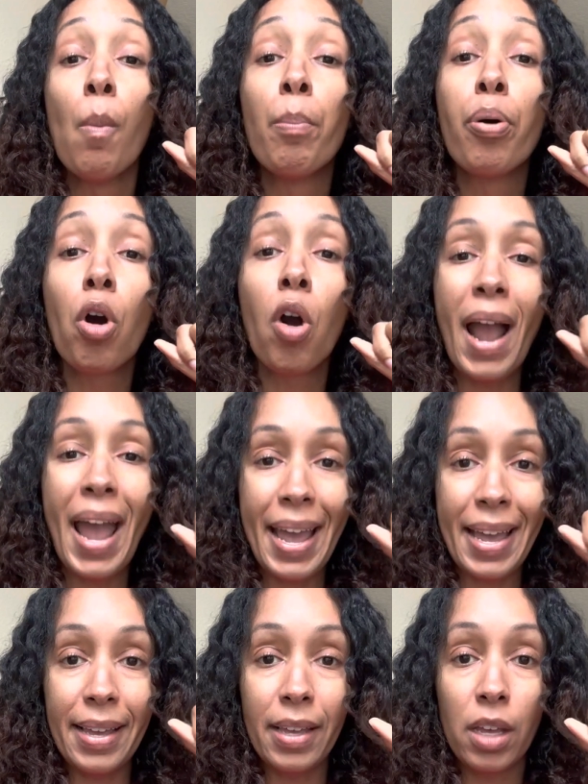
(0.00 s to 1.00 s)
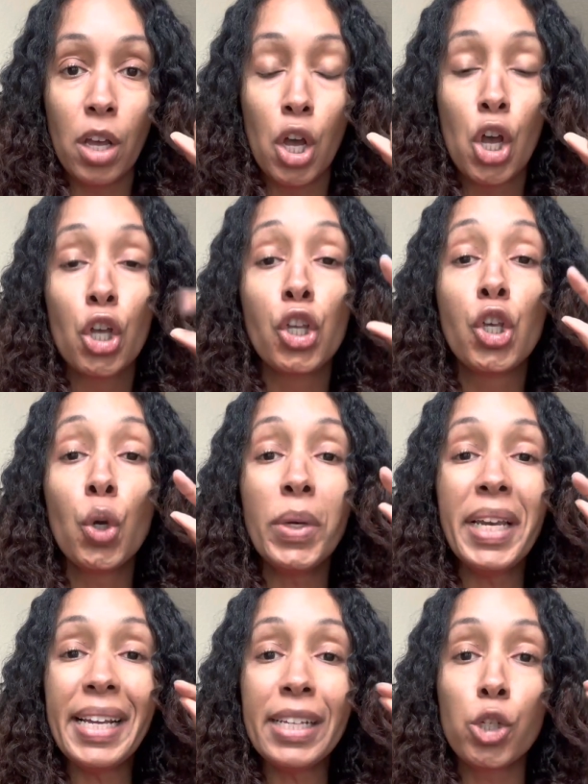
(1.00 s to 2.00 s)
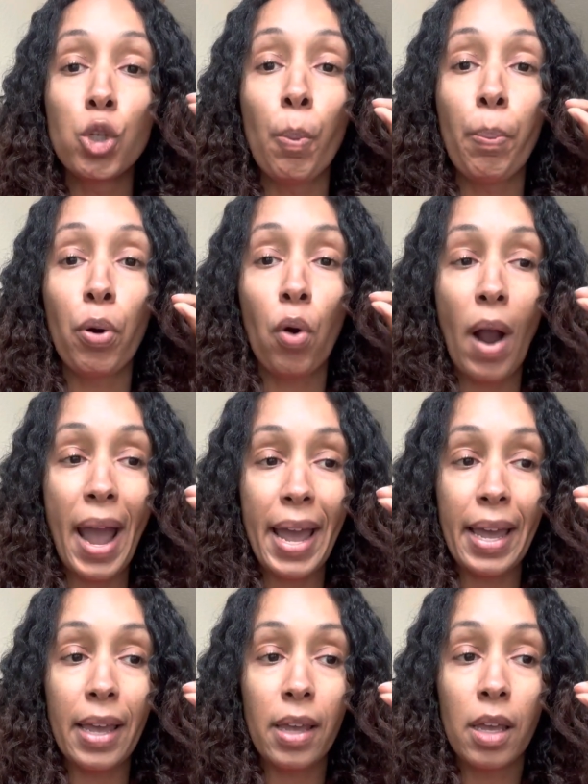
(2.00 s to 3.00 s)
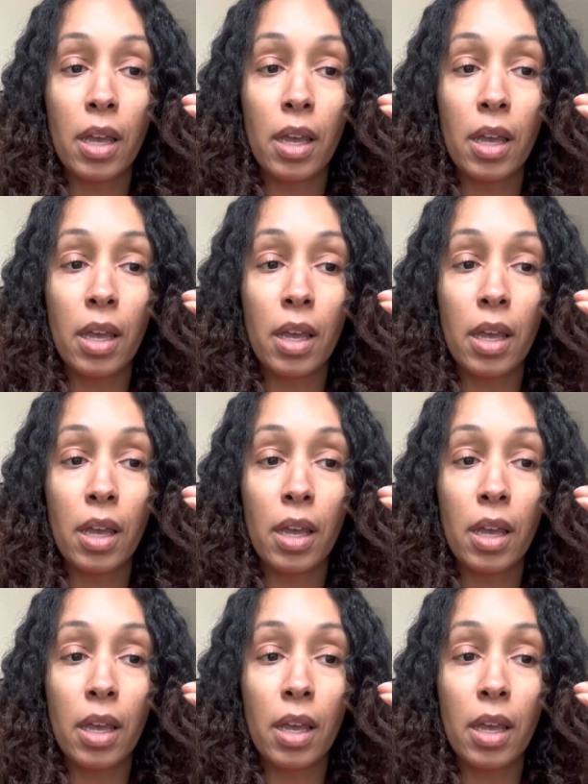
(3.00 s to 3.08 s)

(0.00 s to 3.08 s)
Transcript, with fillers: Pray. You need to pray.